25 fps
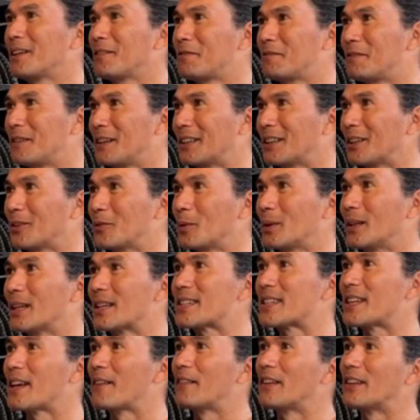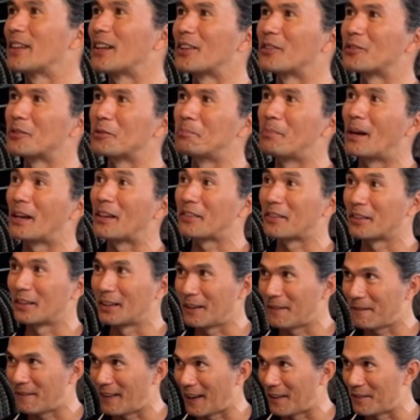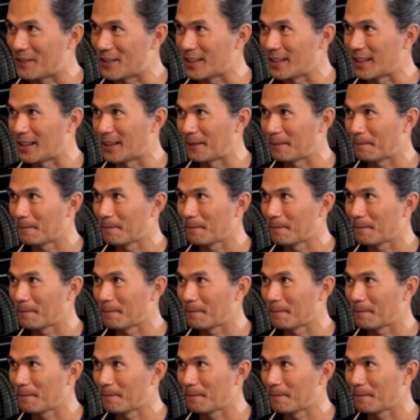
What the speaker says: fitted with a 700 by 35C,